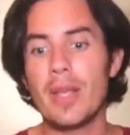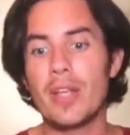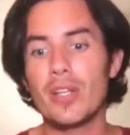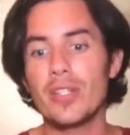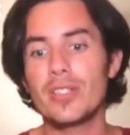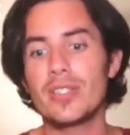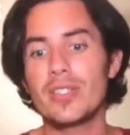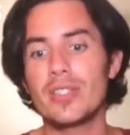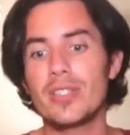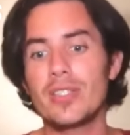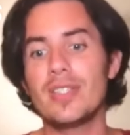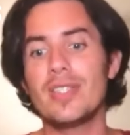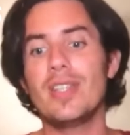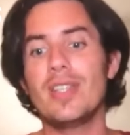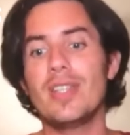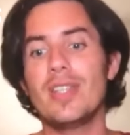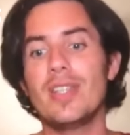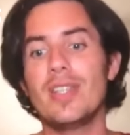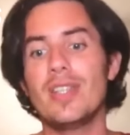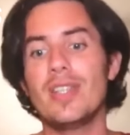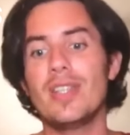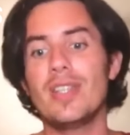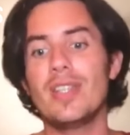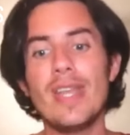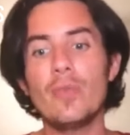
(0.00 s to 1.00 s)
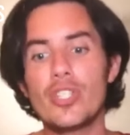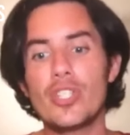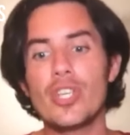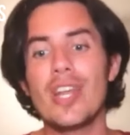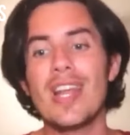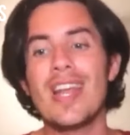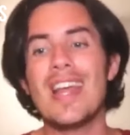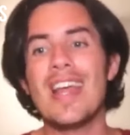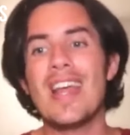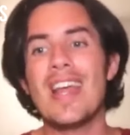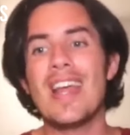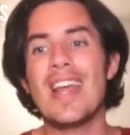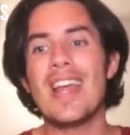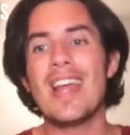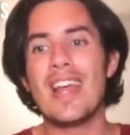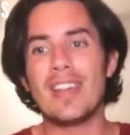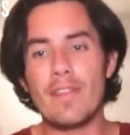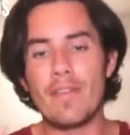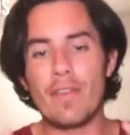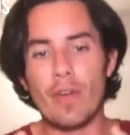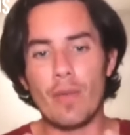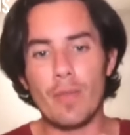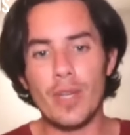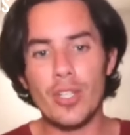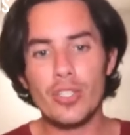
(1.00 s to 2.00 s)
because the way in which
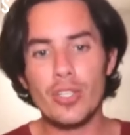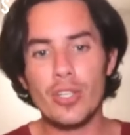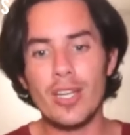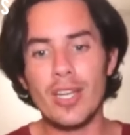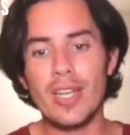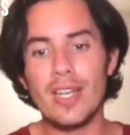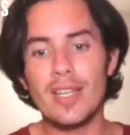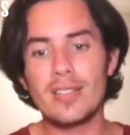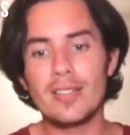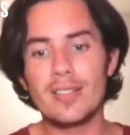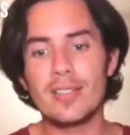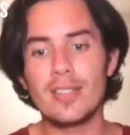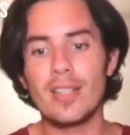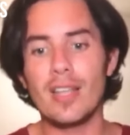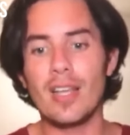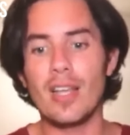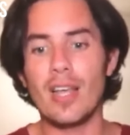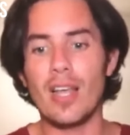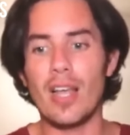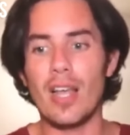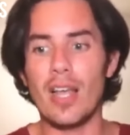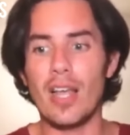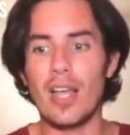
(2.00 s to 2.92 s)
the information is